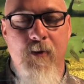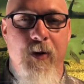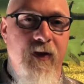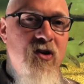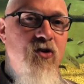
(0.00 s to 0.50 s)

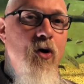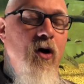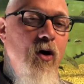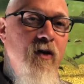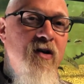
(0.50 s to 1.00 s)
But this
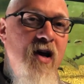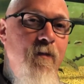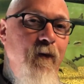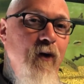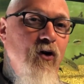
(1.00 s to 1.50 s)

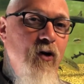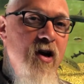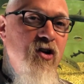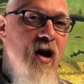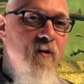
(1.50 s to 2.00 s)
type of
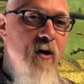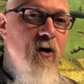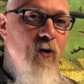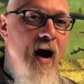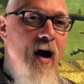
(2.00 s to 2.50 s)
filtration had been
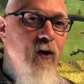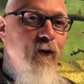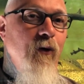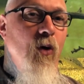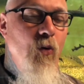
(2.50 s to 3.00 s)
around
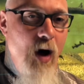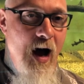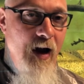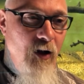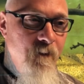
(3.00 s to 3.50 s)
for a
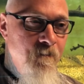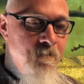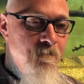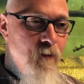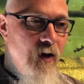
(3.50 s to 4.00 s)
while.
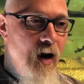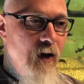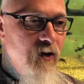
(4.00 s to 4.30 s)
Now